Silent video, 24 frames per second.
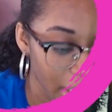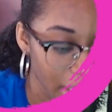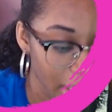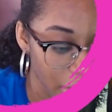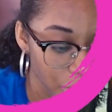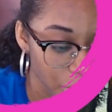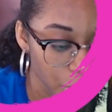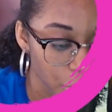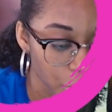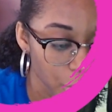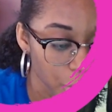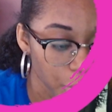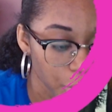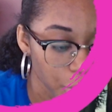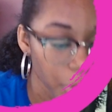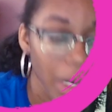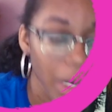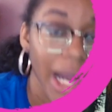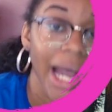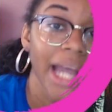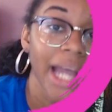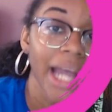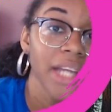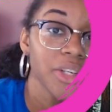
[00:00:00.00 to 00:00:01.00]
with you.
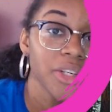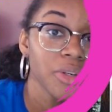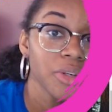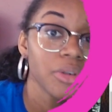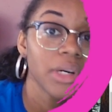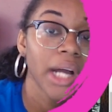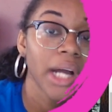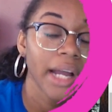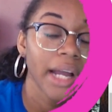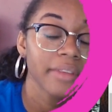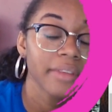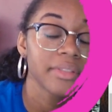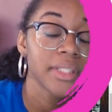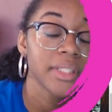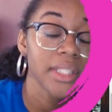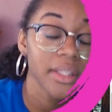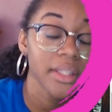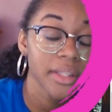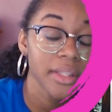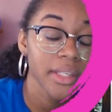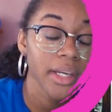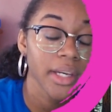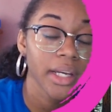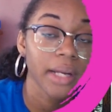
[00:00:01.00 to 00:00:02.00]
I don't have
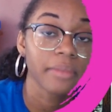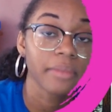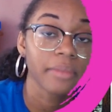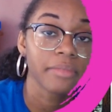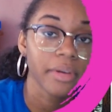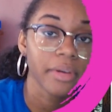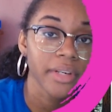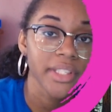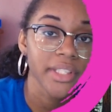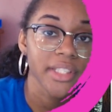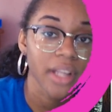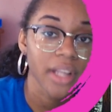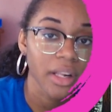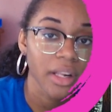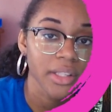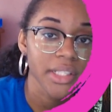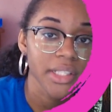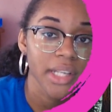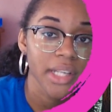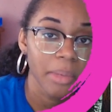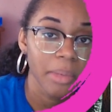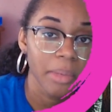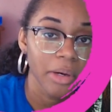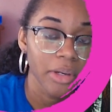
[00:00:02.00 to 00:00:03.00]
Cynthia, and I'm very salty
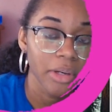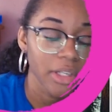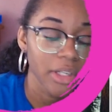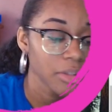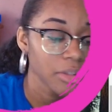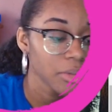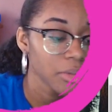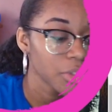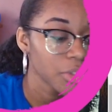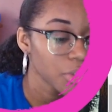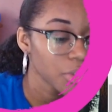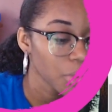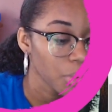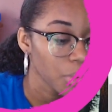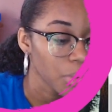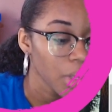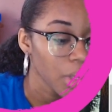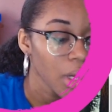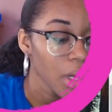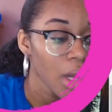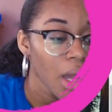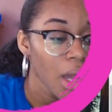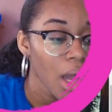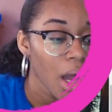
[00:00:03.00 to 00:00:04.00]
about it. So,
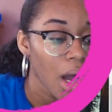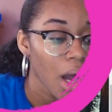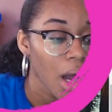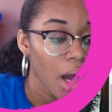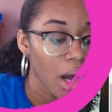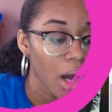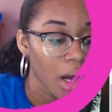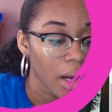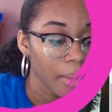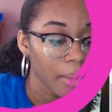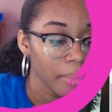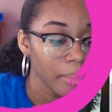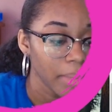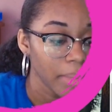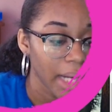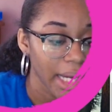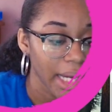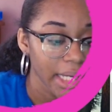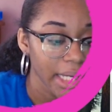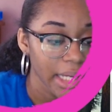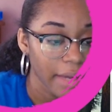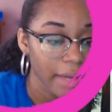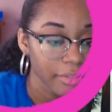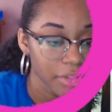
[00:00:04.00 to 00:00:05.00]

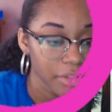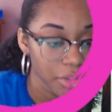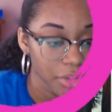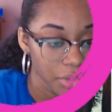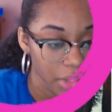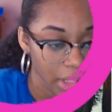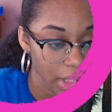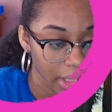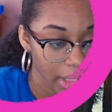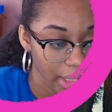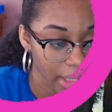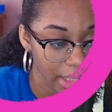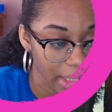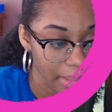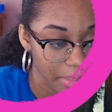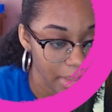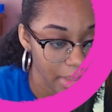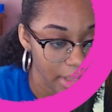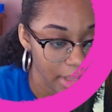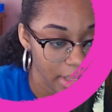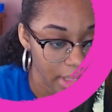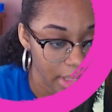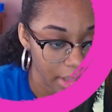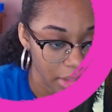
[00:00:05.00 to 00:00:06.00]
I have to use Clay in the
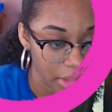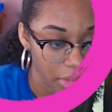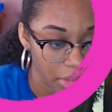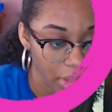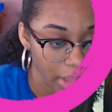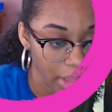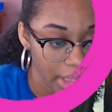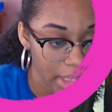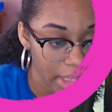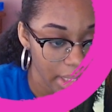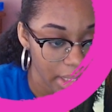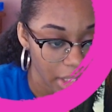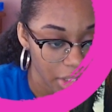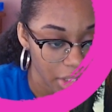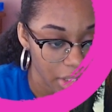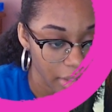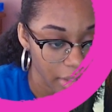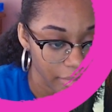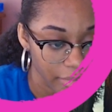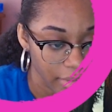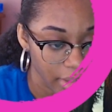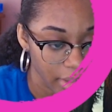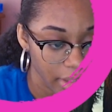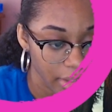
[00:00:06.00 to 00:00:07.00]
meantime. So Clay is actually a
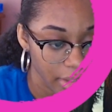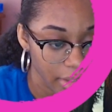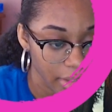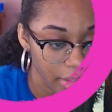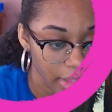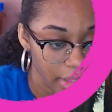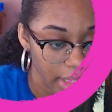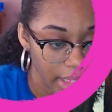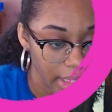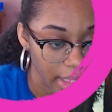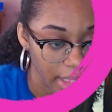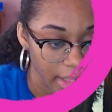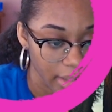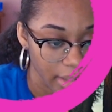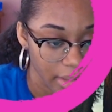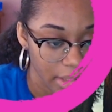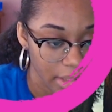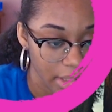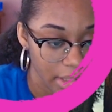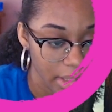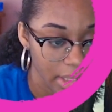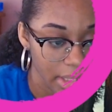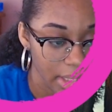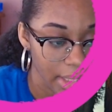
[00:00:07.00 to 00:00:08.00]
very good
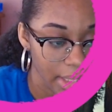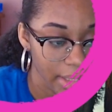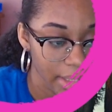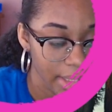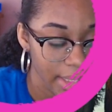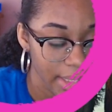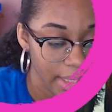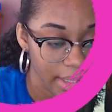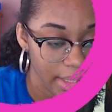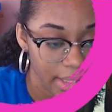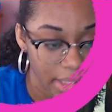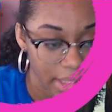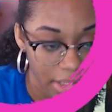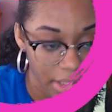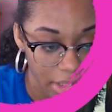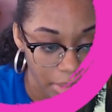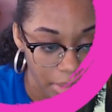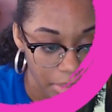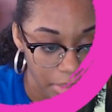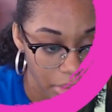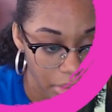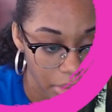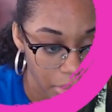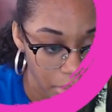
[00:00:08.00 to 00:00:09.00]
Cynthia
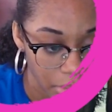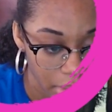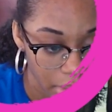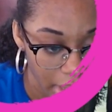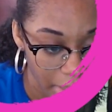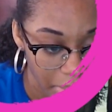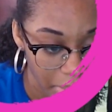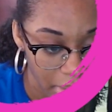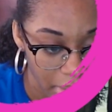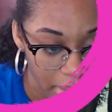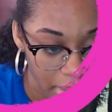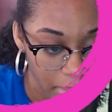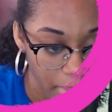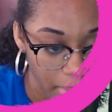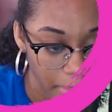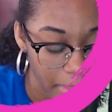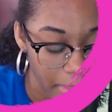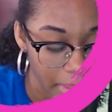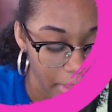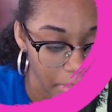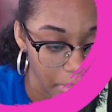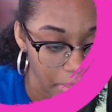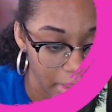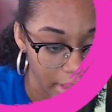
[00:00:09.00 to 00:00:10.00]
substitute. I put him up
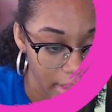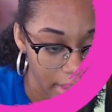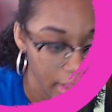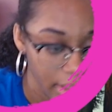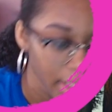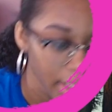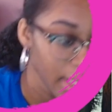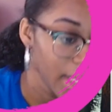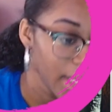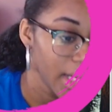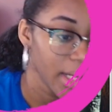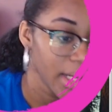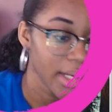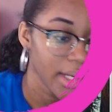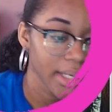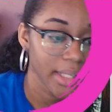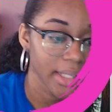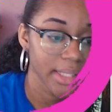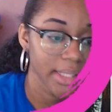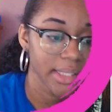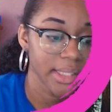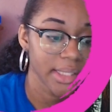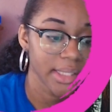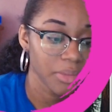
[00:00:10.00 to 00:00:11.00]
in B
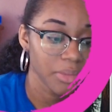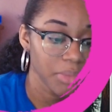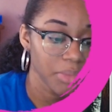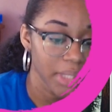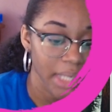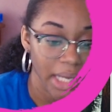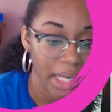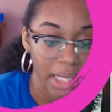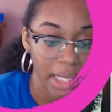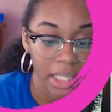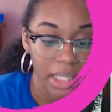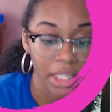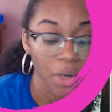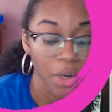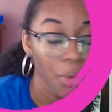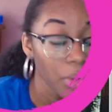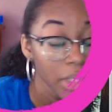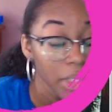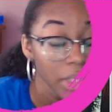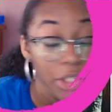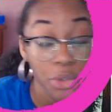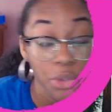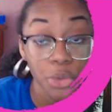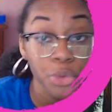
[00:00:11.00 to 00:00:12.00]
because
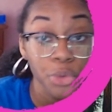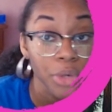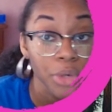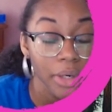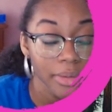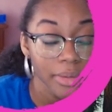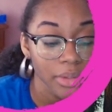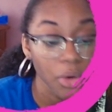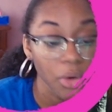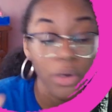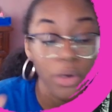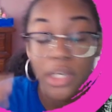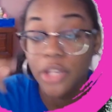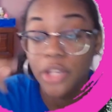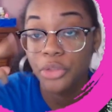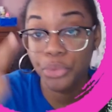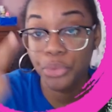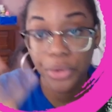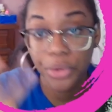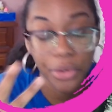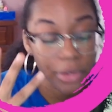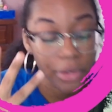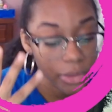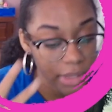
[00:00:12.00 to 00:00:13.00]
only
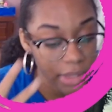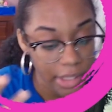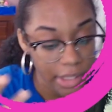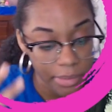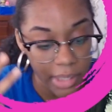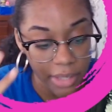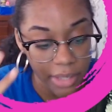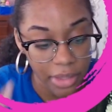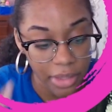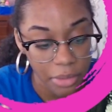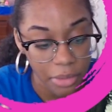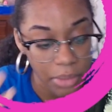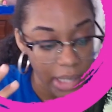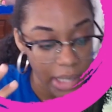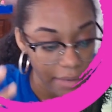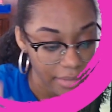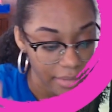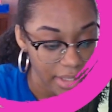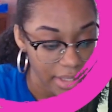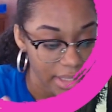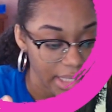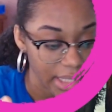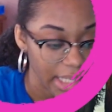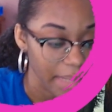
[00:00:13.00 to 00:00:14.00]
three ground types I think we have in
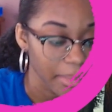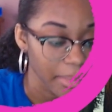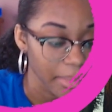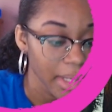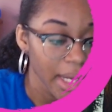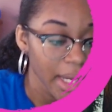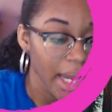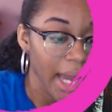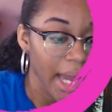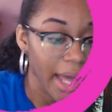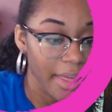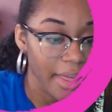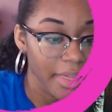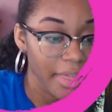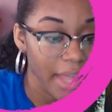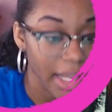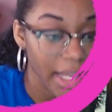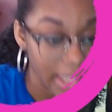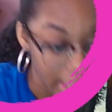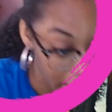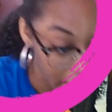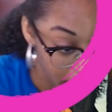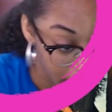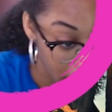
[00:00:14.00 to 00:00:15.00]
this game, and
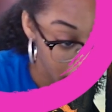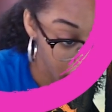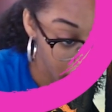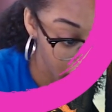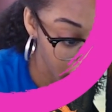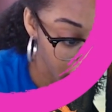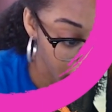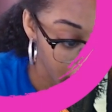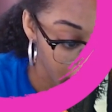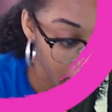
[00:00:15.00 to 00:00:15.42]
that's Clay,